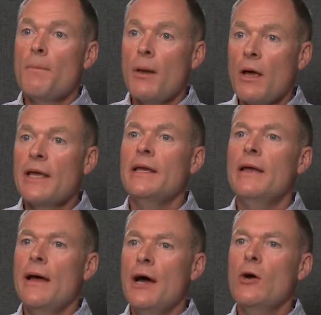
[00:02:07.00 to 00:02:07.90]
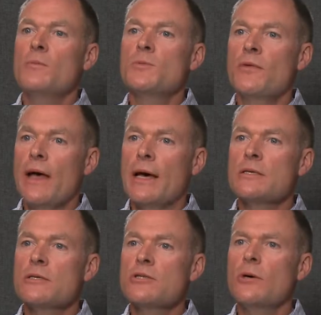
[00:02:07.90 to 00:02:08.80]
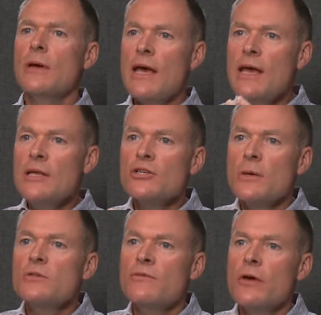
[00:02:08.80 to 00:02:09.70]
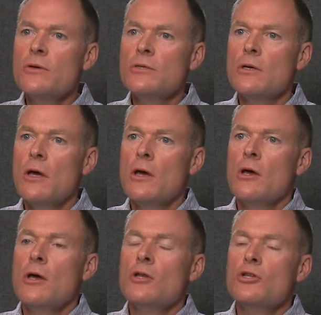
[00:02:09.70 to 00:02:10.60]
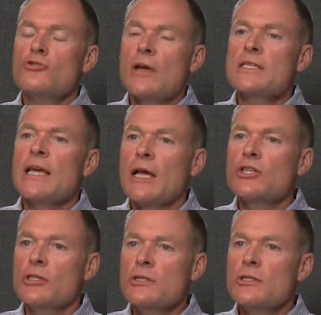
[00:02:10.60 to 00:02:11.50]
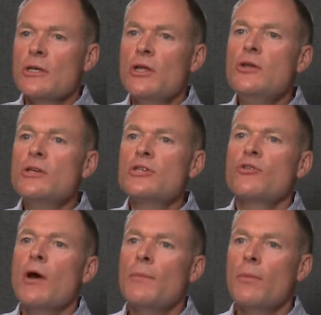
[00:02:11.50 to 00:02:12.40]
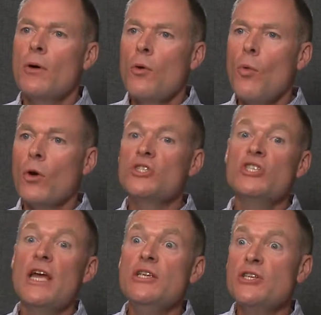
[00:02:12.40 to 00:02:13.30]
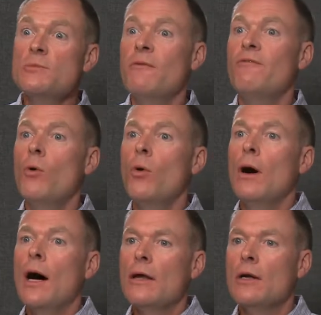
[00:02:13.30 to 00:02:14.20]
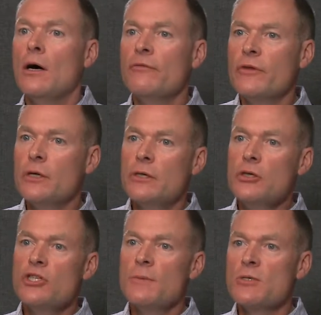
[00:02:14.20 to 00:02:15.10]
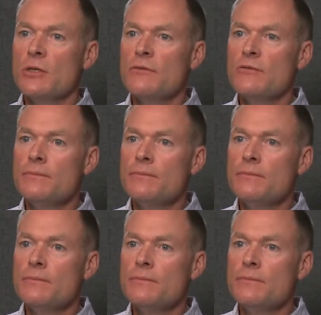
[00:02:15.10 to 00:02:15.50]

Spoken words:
plugin helps with that. So in terms of those transactions, can you describe what changes before and after ShipServ?